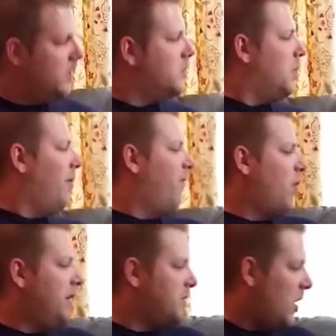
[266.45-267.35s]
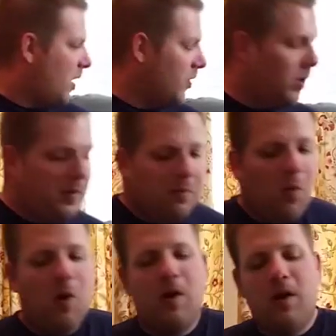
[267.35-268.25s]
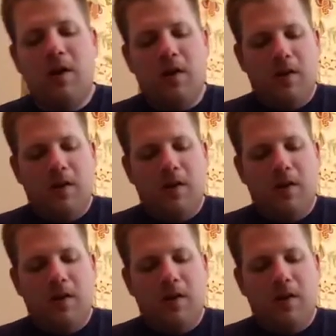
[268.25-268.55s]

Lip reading: So before I talk a little bit more